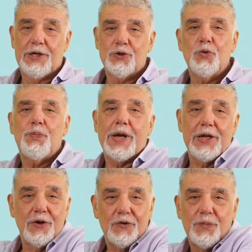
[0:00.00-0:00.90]
to
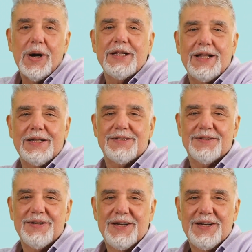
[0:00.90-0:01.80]
paying off my debt.
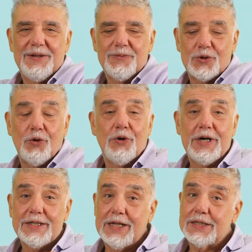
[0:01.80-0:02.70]
So
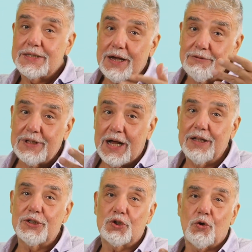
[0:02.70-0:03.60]
that's how
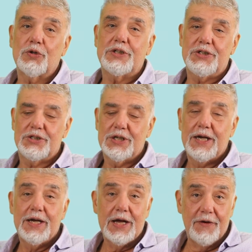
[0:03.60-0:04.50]
dollar shortage
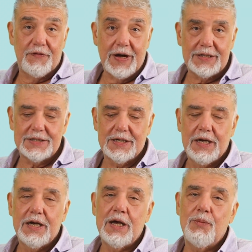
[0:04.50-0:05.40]
affects
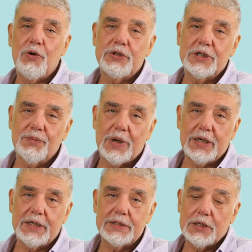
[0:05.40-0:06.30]
emerging
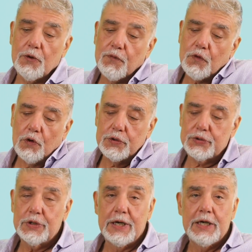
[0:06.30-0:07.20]
markets. And of
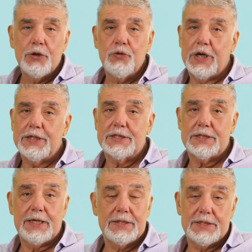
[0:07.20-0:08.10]
course, United
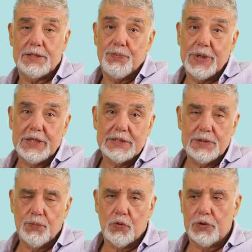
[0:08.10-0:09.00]
States is the biggest
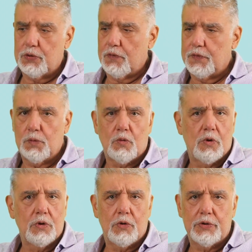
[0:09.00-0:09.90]
importer of the
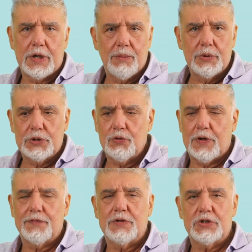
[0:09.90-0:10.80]
world, or number 2
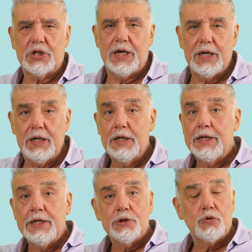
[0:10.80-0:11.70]
after China.
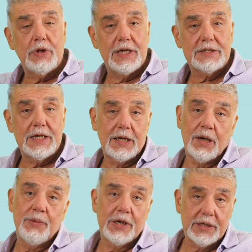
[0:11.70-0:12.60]
To the extent
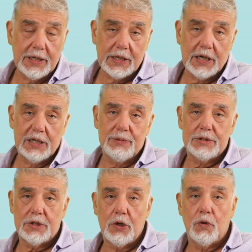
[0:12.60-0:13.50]
American economy
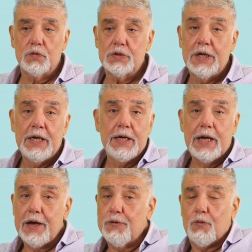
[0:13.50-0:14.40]
slows,
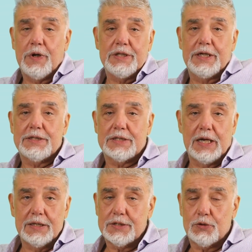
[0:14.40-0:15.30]
everyone that
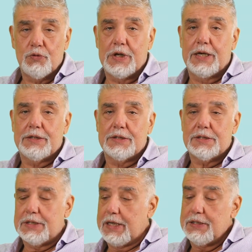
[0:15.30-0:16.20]
sells to United
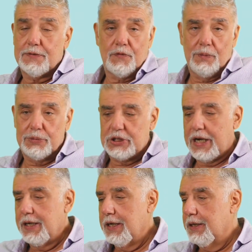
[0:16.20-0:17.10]
States, from
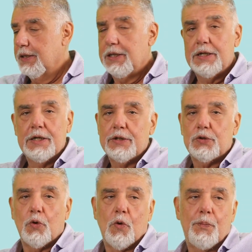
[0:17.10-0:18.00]
China
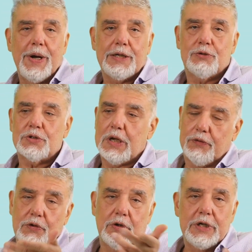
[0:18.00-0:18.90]
to OPEC to
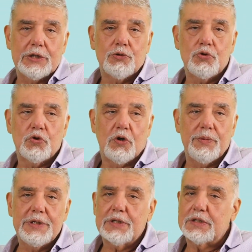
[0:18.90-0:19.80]
South Korea to
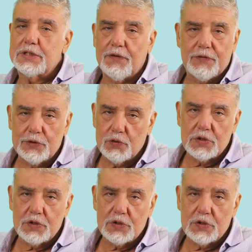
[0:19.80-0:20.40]
Germany, suffer to